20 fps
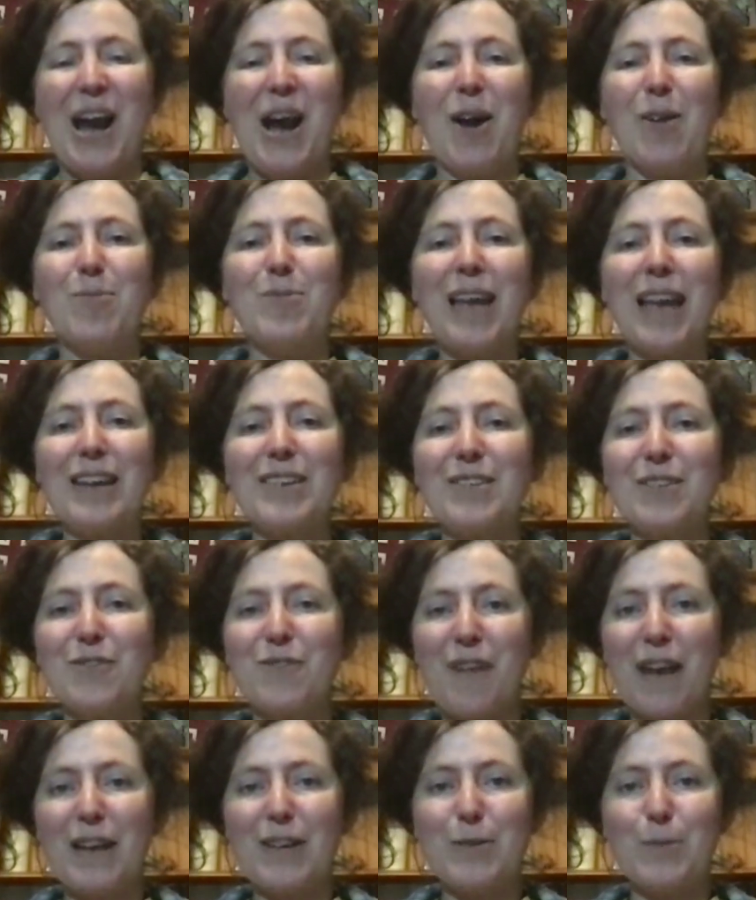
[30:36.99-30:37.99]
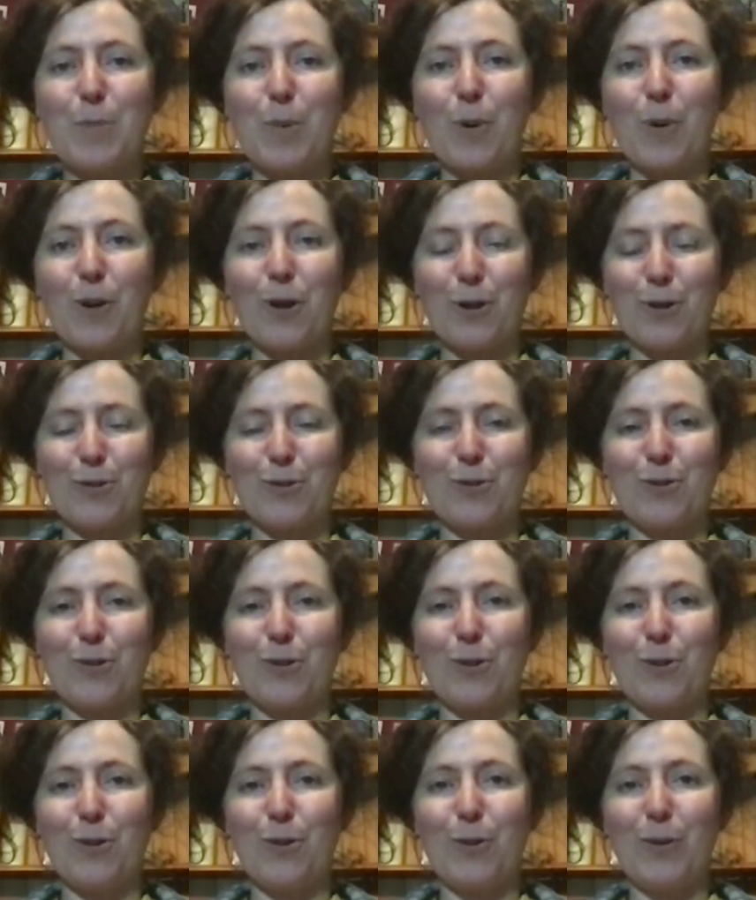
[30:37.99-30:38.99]
Updated Facebook
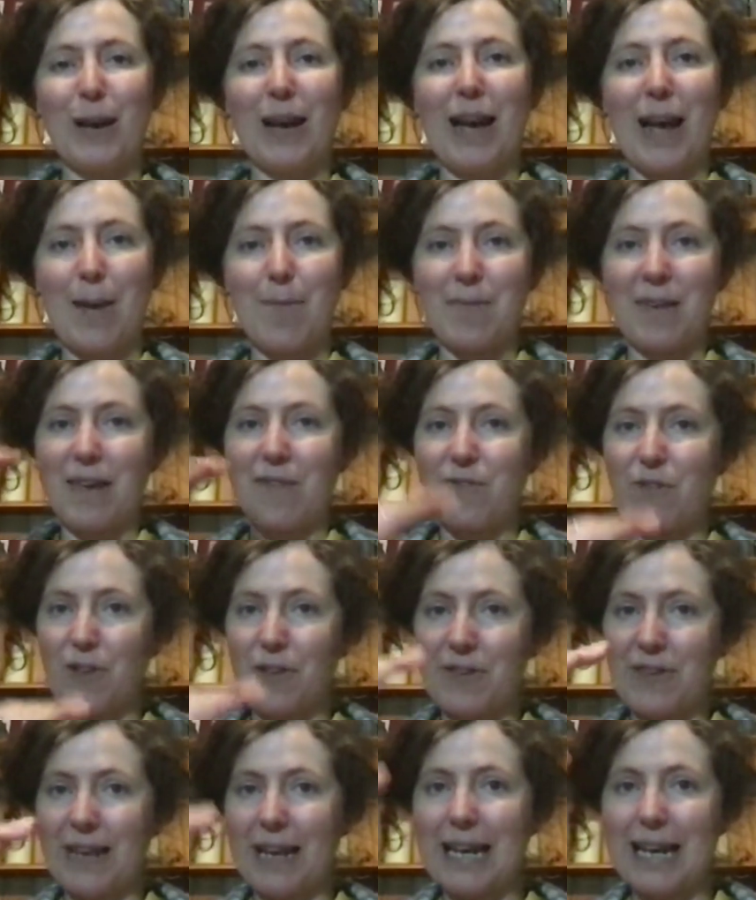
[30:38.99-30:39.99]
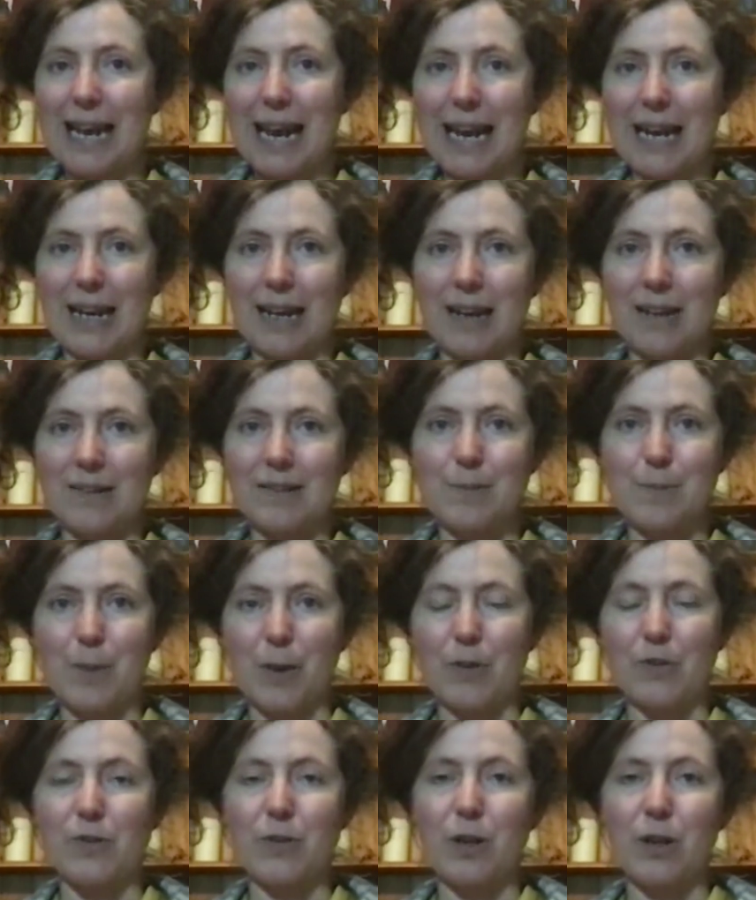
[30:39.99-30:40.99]
to give you the links,
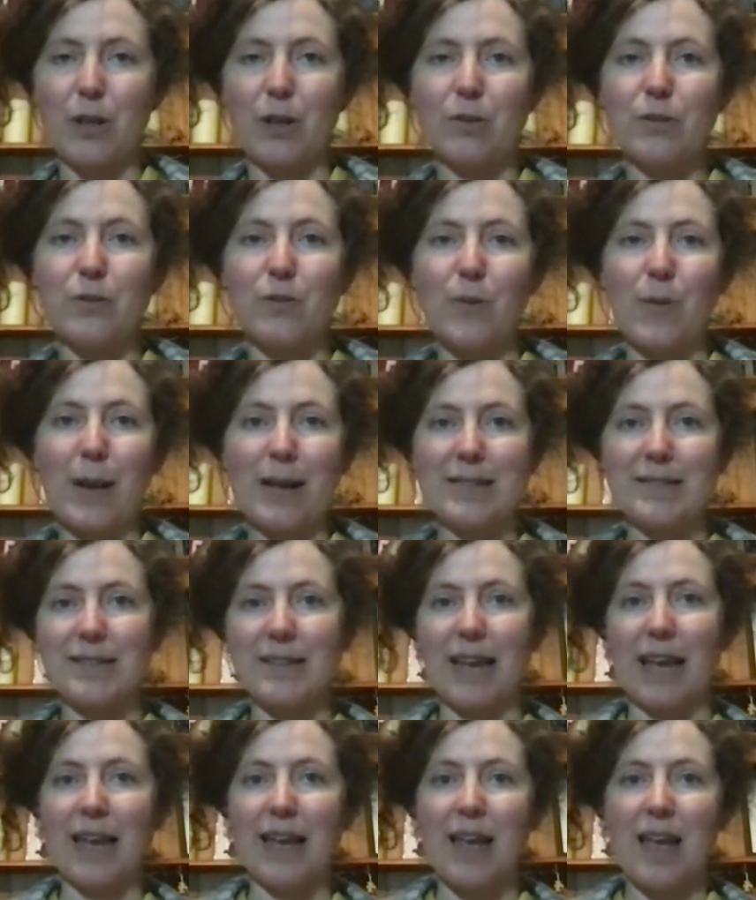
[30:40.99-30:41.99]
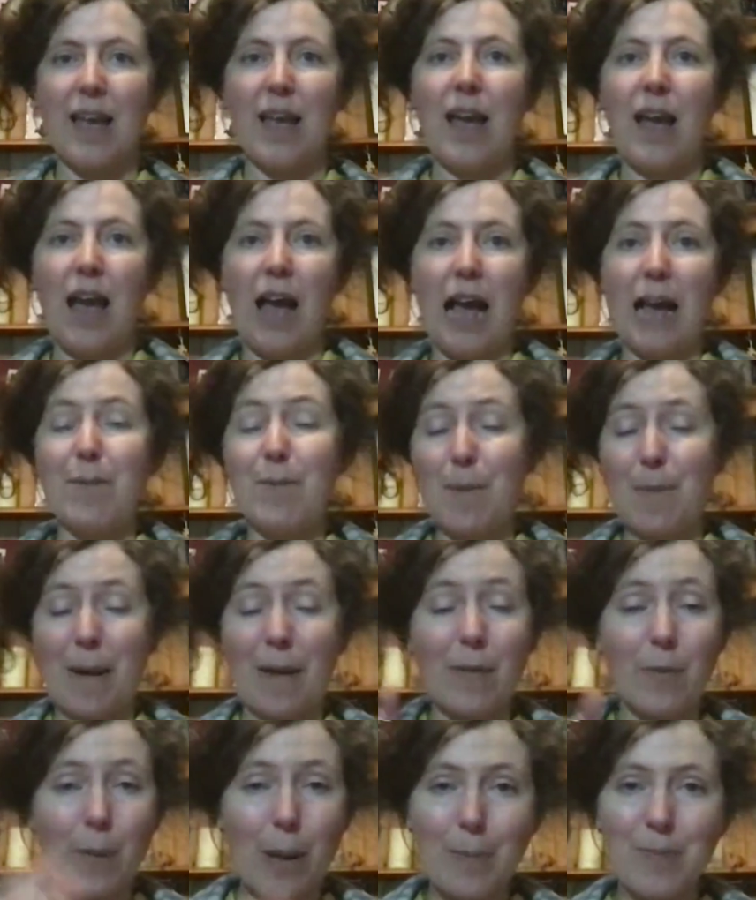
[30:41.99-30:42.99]
because a lot of you asking
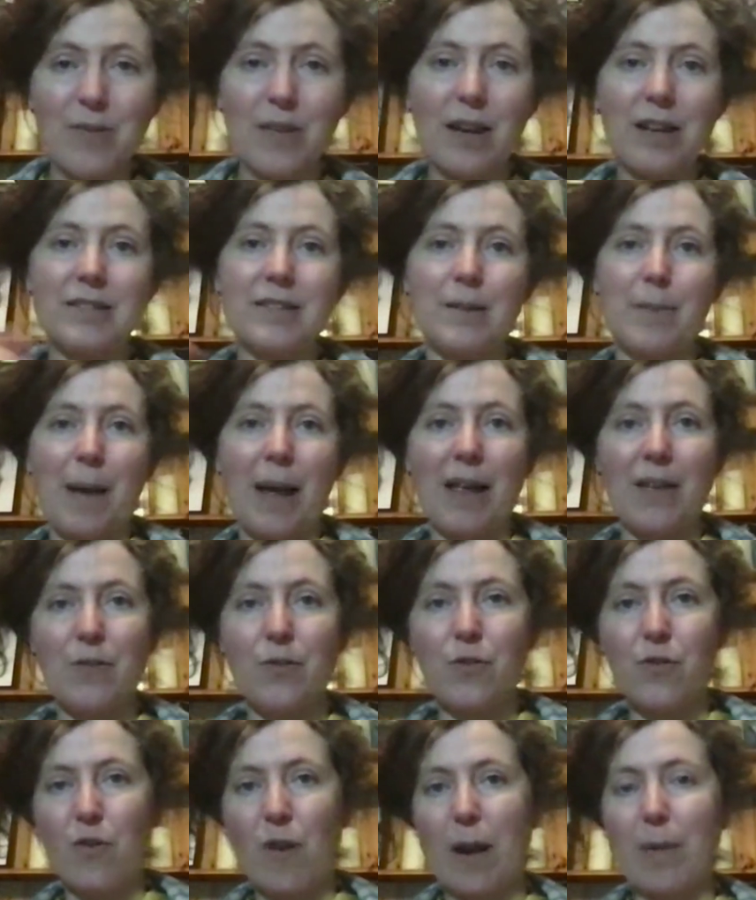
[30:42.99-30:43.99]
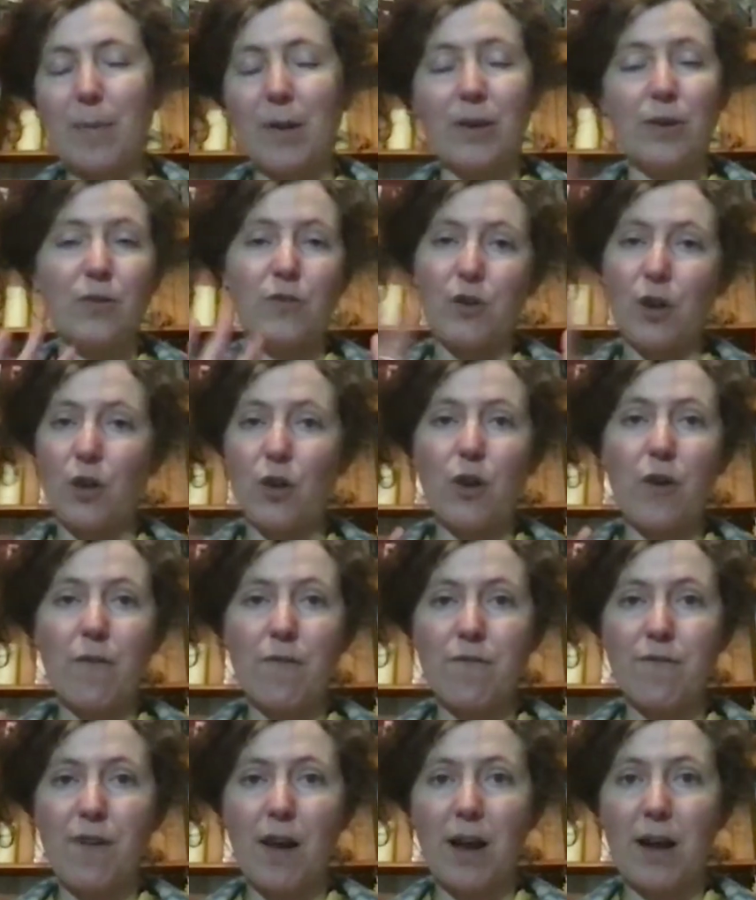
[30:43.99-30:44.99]
about the website and about Instagram, and so you can
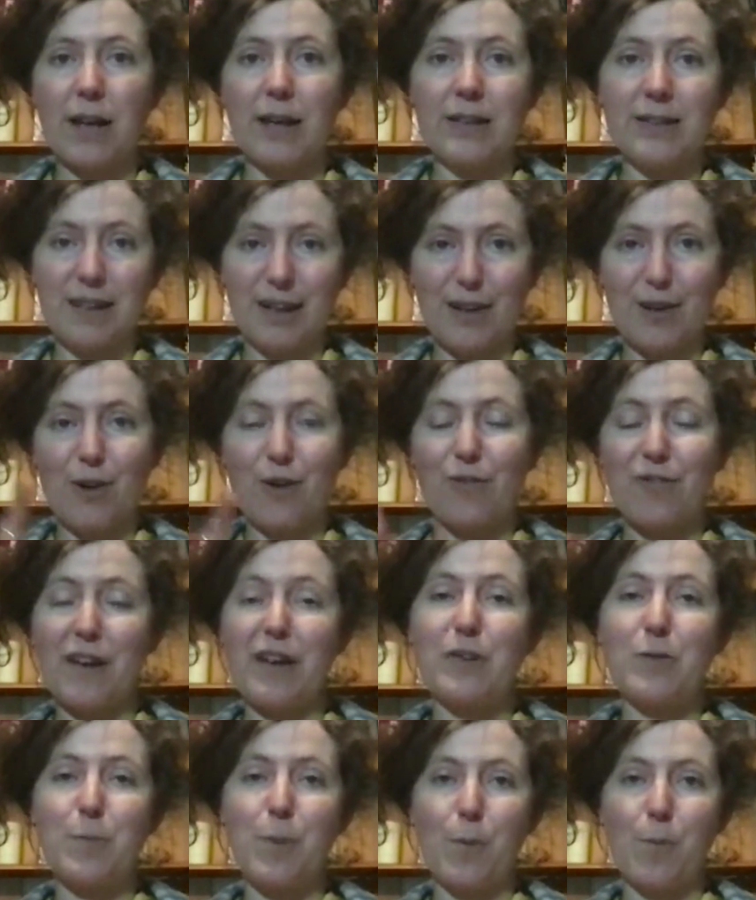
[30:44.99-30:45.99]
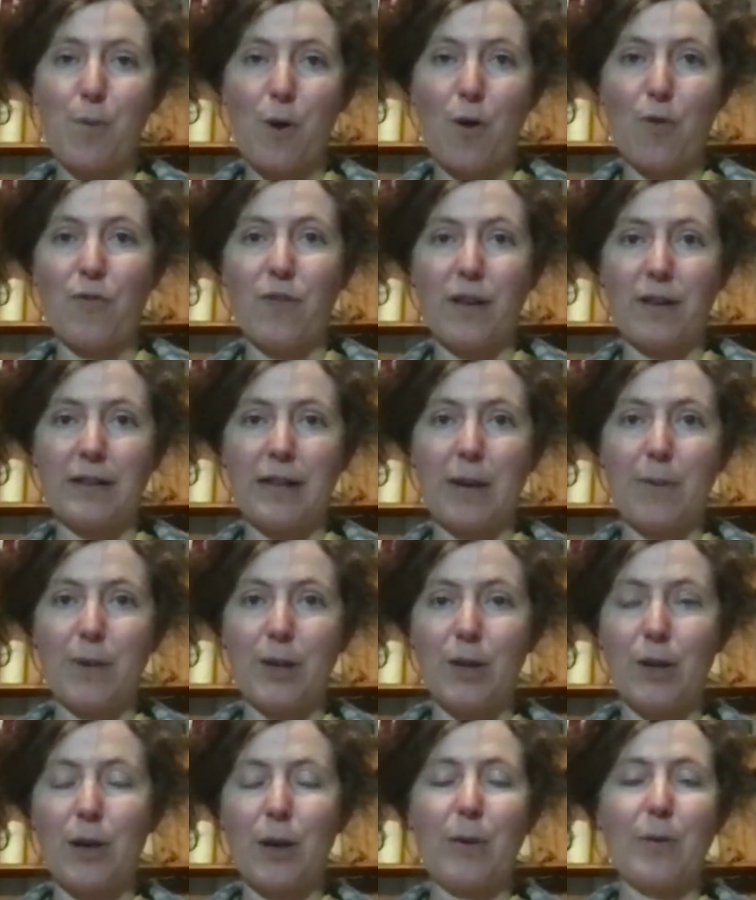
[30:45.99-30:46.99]
find in our Facebook profile now,
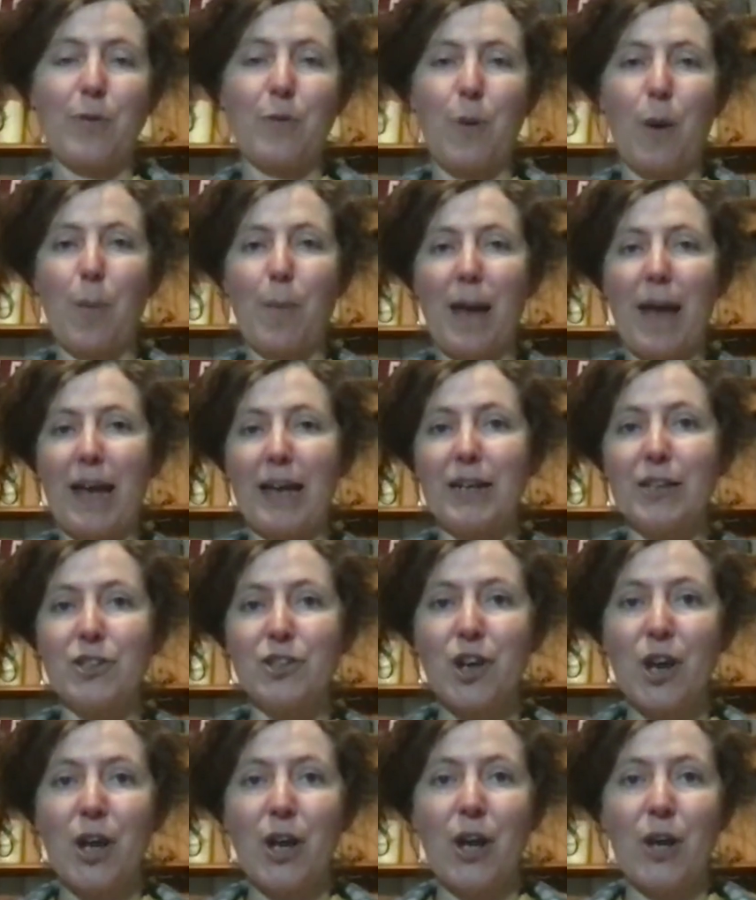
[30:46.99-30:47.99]
when you go onto our page,